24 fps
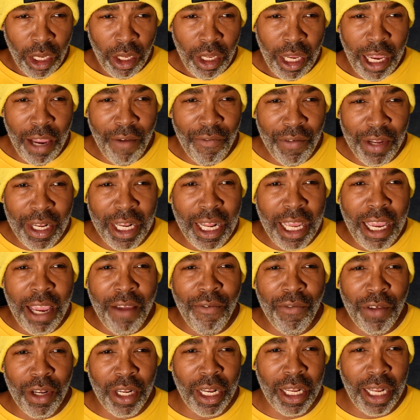
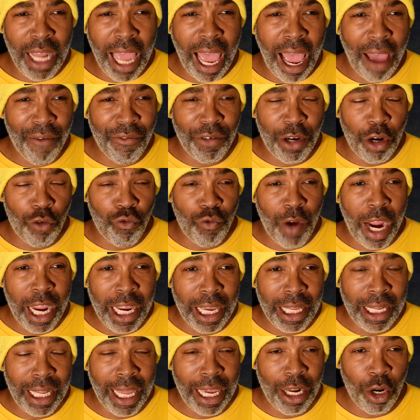even having a
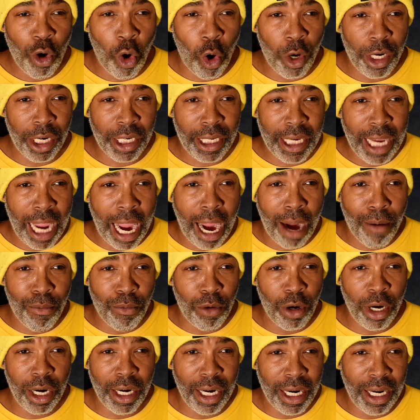regulator on the
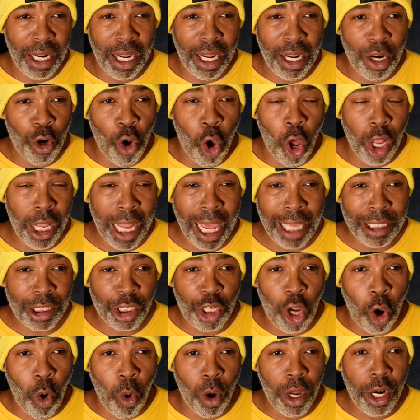camera and all that's
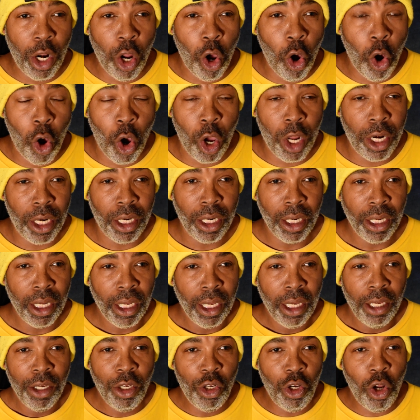going on,
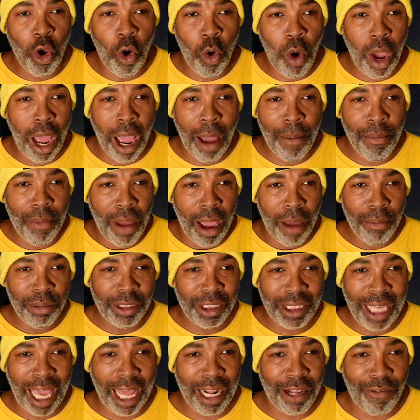I'm
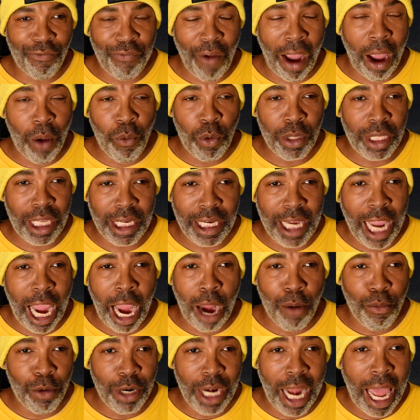satisfied with the
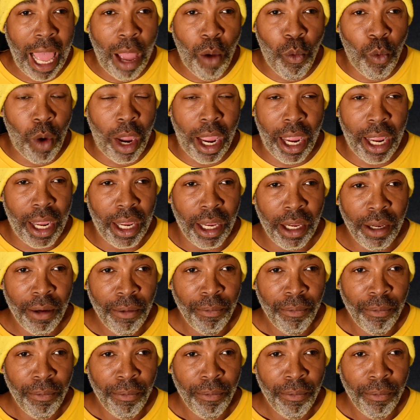camera that way.